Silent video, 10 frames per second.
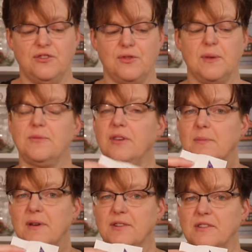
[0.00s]
strips
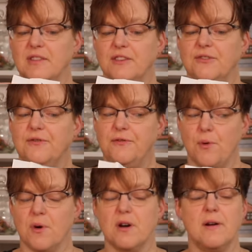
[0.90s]
compared to this
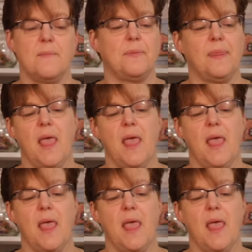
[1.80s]
4,